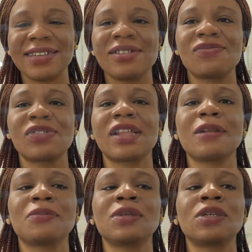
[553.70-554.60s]
for
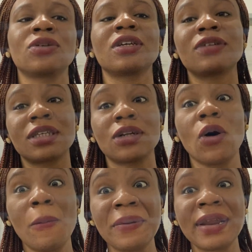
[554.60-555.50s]
that position. There is an
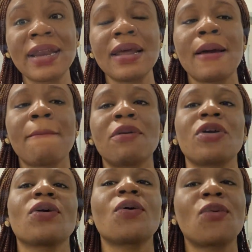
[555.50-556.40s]
opening, but
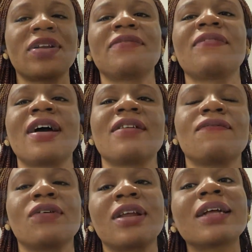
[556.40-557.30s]
you're not qualified
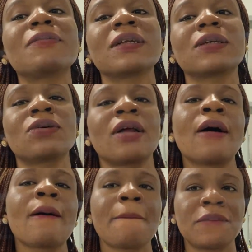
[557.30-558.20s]
for that particular
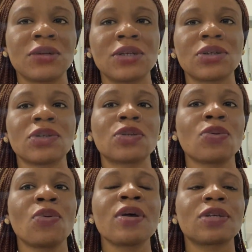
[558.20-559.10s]
position.
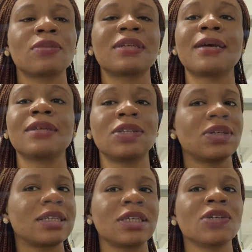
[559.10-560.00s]
So sometimes they
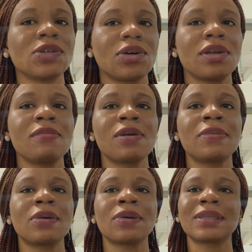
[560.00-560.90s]
just ignore your email
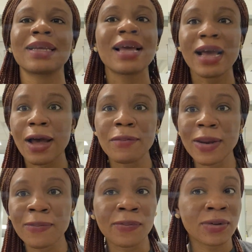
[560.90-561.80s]
because how many
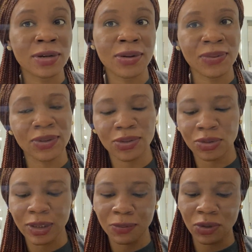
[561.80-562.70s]
people did they want to
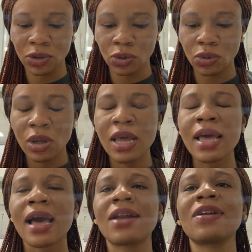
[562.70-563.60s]
respond to?
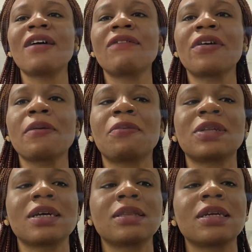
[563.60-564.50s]
Another very
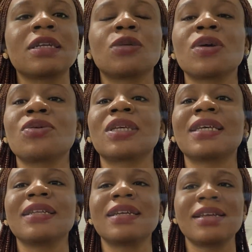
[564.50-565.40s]
important thing is when you're
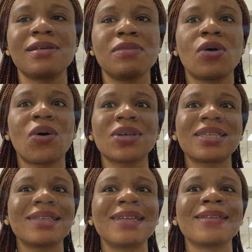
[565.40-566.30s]
sending email,
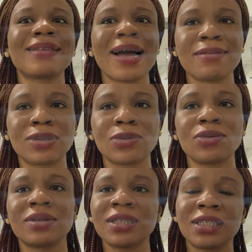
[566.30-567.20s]
consider the time
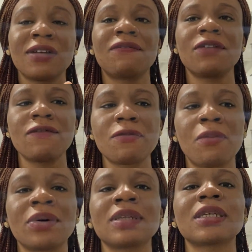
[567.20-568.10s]
zone. This is the 5th
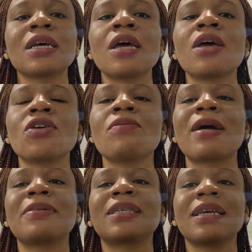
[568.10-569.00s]
point. You
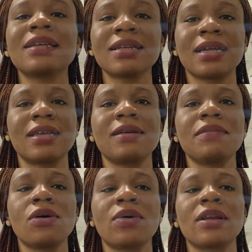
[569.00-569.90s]
might be sending that
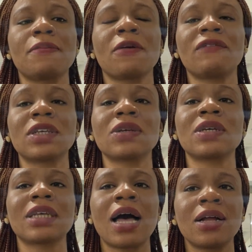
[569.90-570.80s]
email when the professor
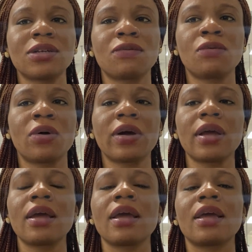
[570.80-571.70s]
is out of work,
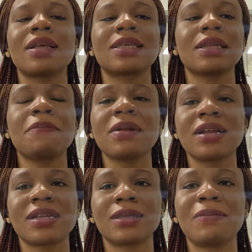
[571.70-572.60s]
he's sleeping
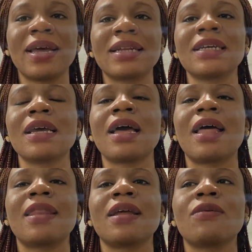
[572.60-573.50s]
in his bed,
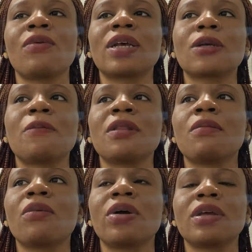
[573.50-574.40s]
and then wakes up in the
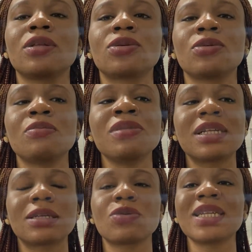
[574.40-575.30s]
morning to
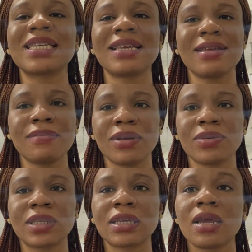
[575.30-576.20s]
meet 20 emails.